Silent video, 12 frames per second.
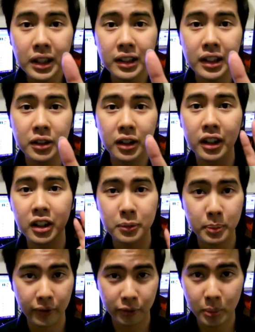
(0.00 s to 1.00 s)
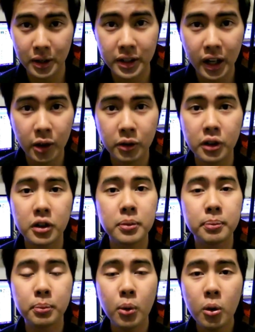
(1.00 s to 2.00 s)
thing you can expect from my channel is
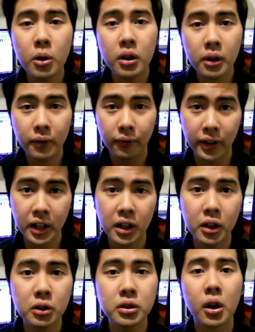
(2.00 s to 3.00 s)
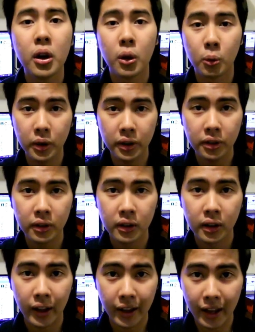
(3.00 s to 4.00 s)
more videos with
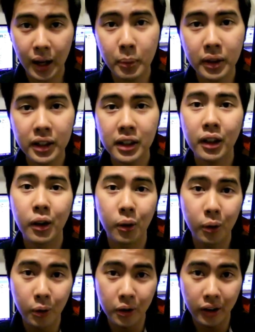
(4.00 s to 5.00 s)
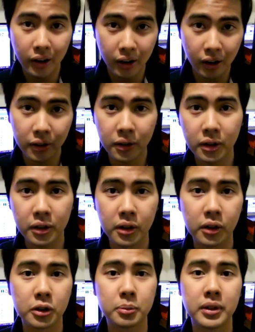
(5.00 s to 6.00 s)
Emily or other
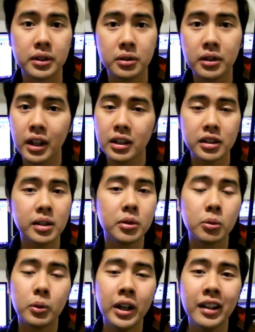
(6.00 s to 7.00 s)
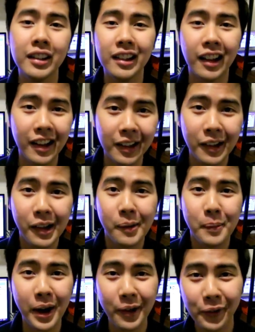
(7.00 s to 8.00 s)
girls, because you guys seem to really like
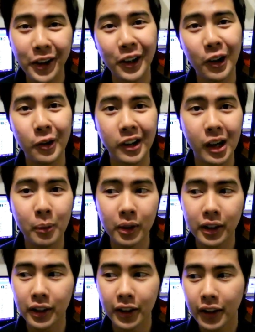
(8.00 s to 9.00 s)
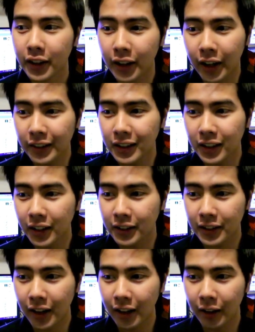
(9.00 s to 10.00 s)
my video with Emily. I think it
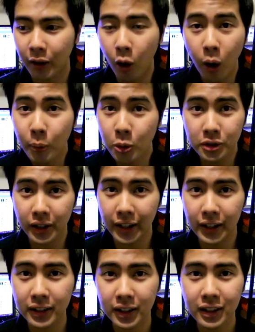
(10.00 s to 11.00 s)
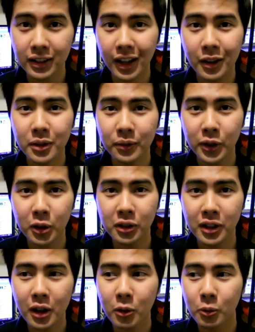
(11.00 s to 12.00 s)
got like almost eighteen thousand views
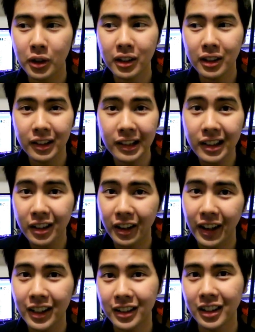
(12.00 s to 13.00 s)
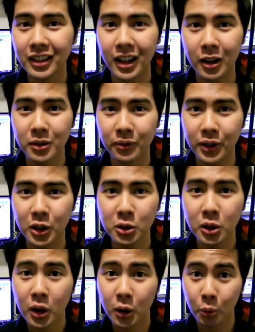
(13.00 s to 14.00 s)
now, really near eighteen thousand views
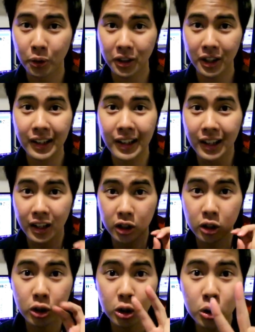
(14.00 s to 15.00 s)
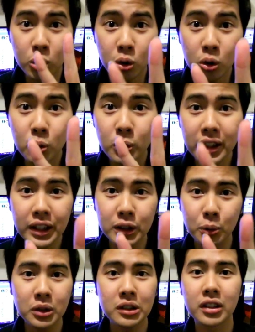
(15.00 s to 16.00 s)
within two weeks,
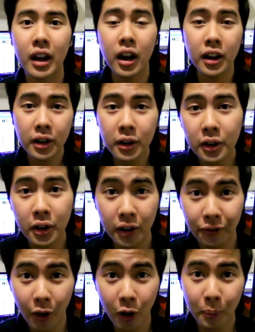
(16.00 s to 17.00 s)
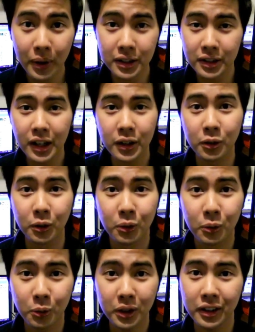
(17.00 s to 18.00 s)
which is unheard of on my channel.
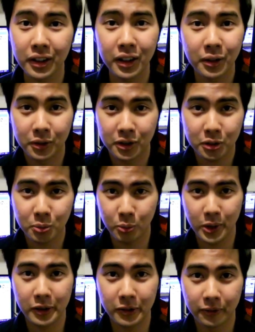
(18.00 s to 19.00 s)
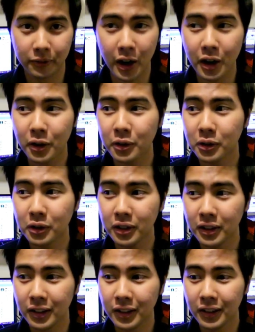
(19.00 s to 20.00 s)
Really, it just went viral,
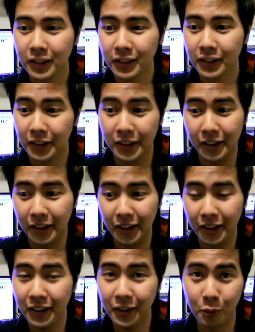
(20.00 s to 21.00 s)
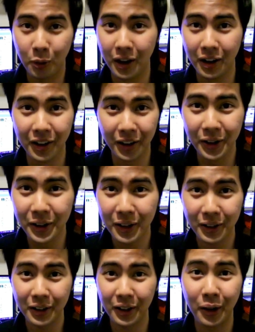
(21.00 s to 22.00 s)
and
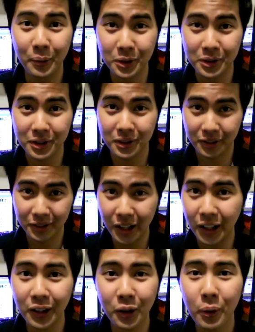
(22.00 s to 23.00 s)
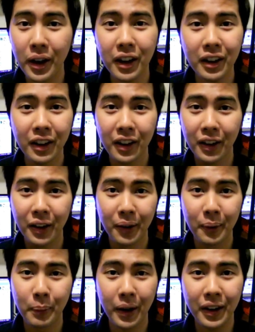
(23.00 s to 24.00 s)
I'm just taken away
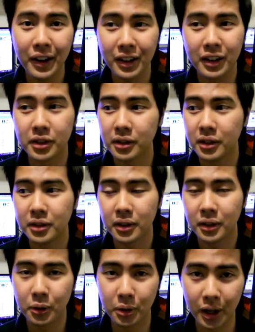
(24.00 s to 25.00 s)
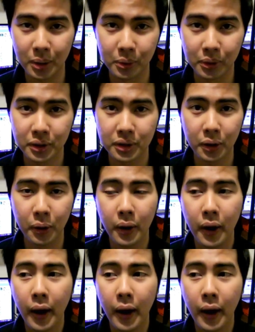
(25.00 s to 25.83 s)
by it. It's, it's incredible. So